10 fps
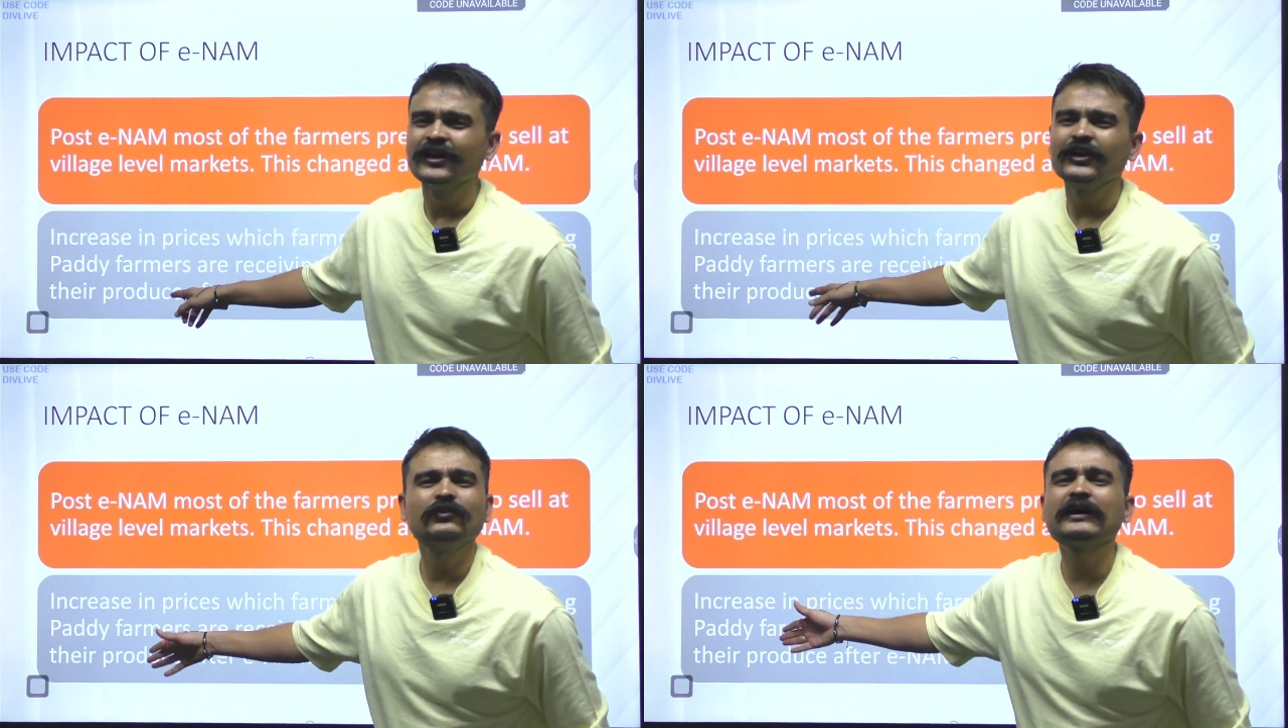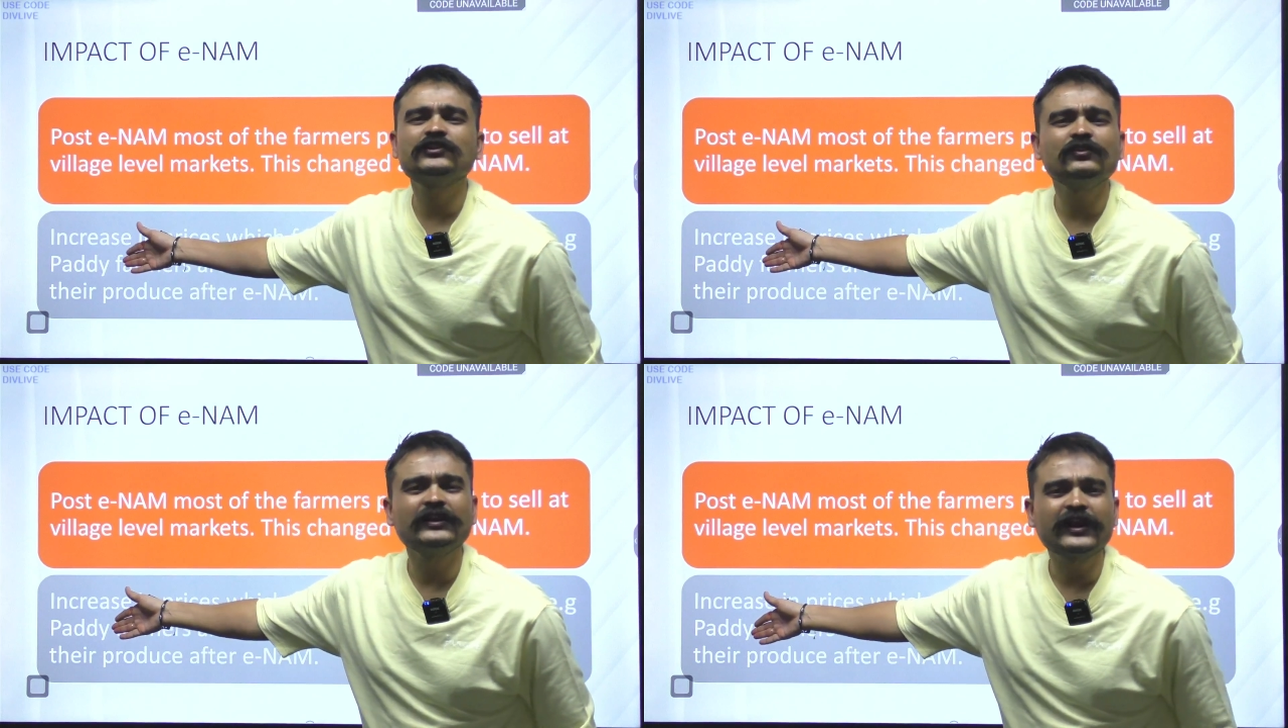you
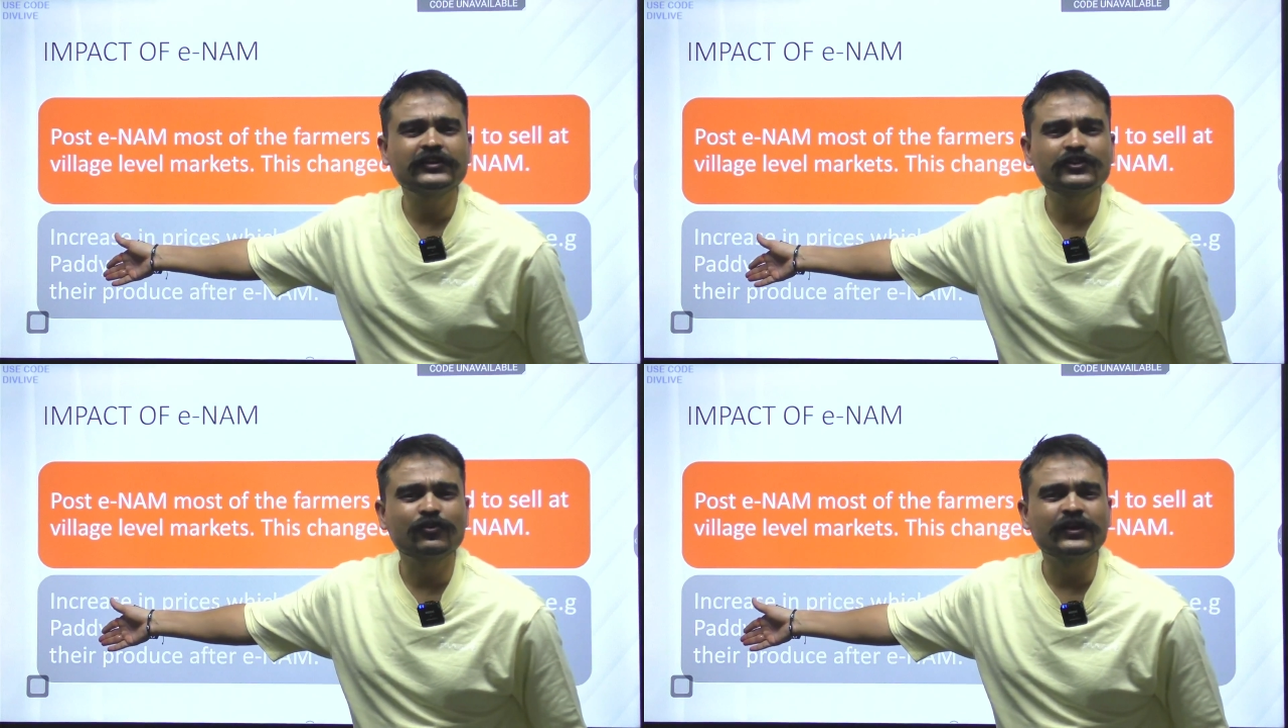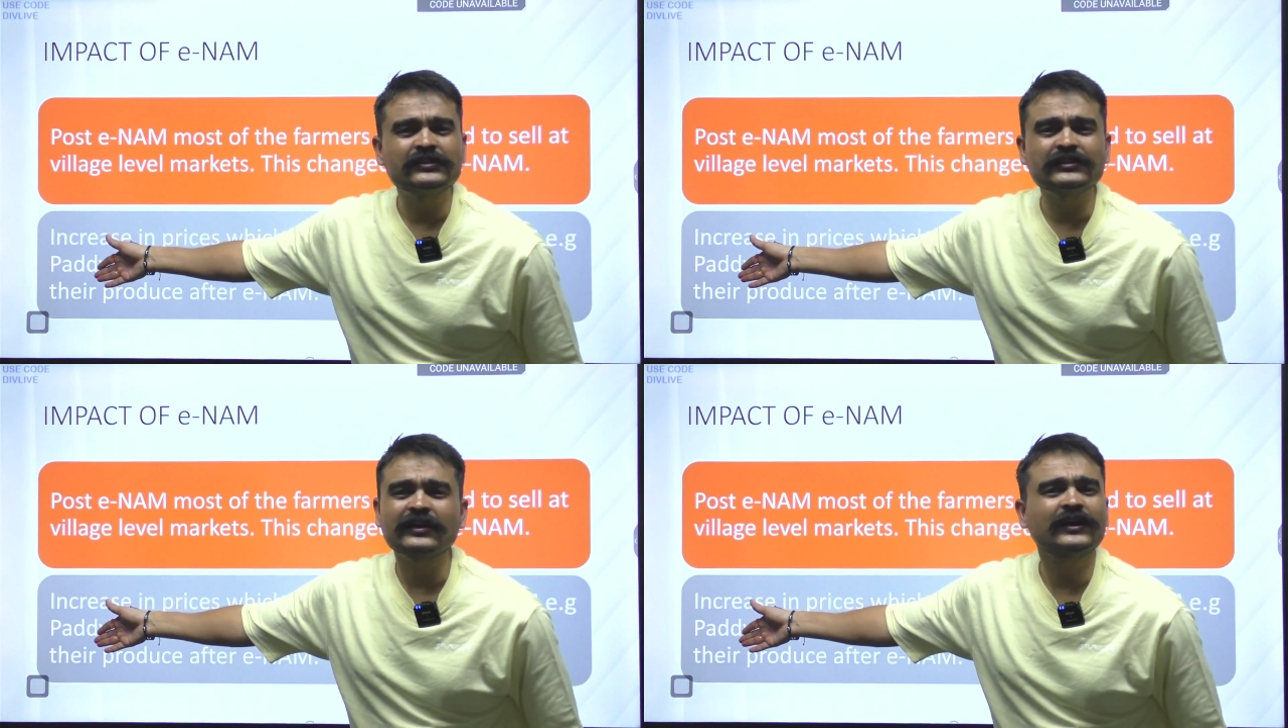actually write
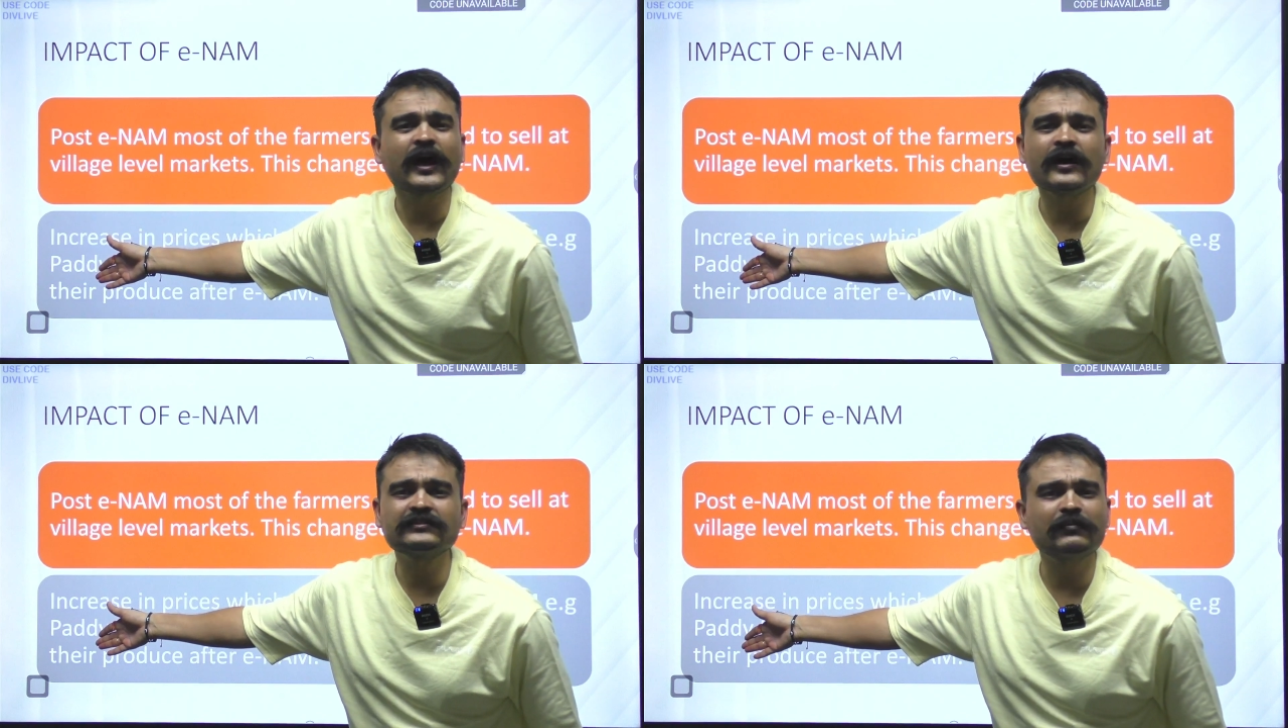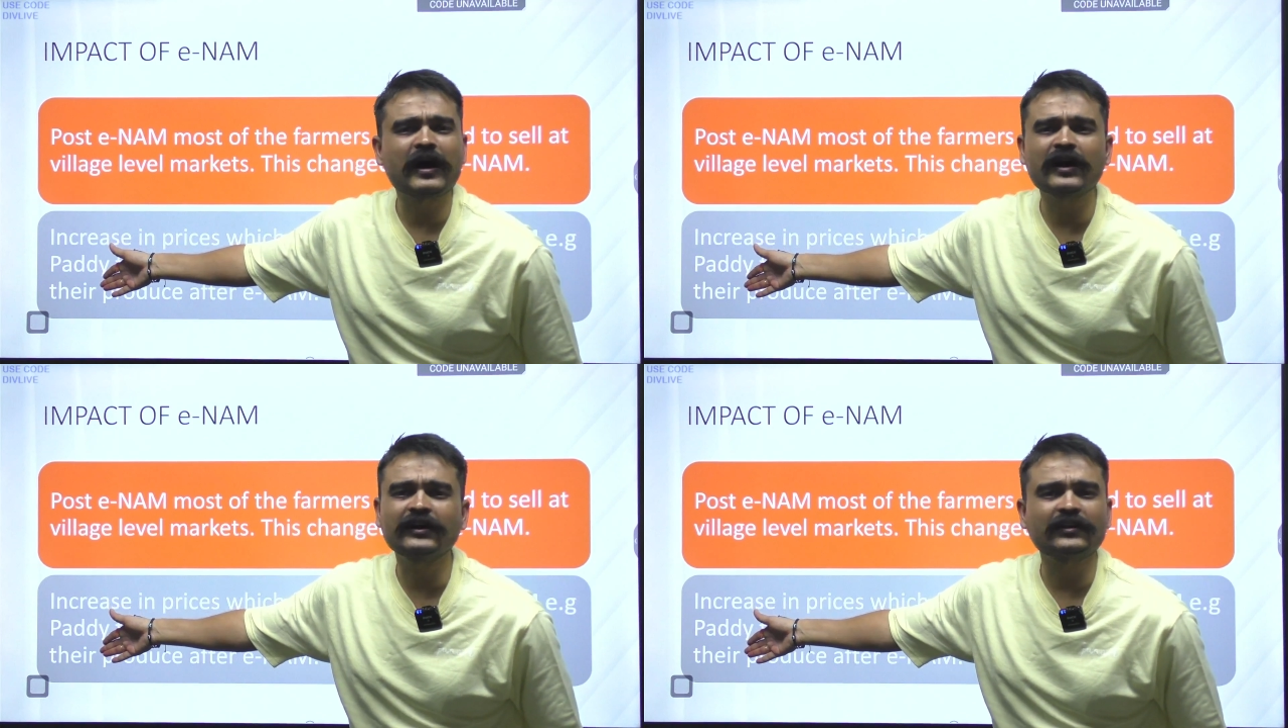stories, and kathas and
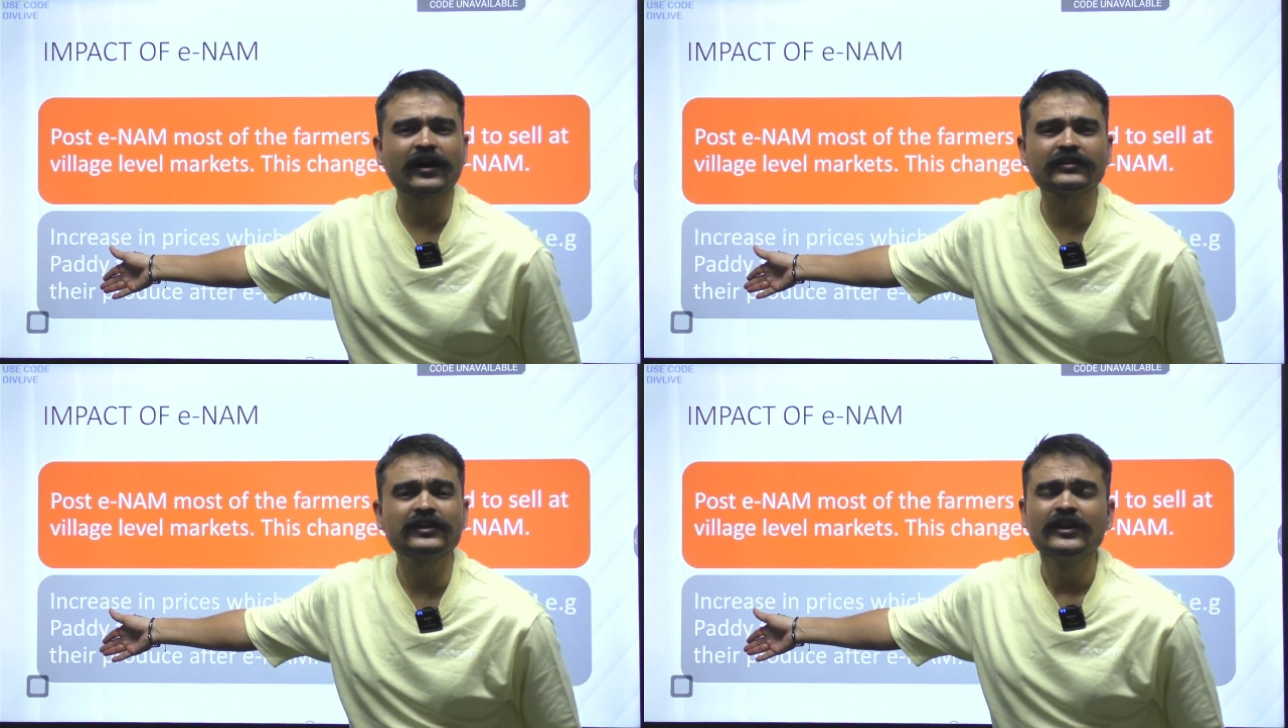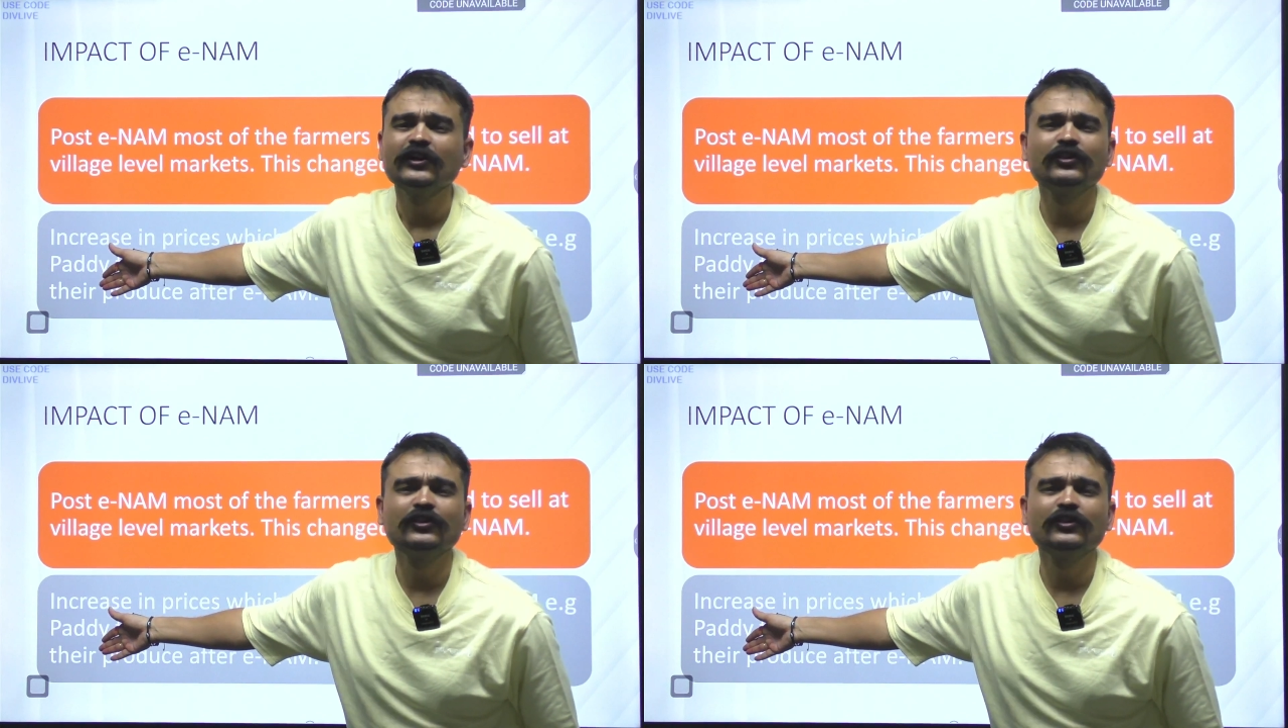mahakathas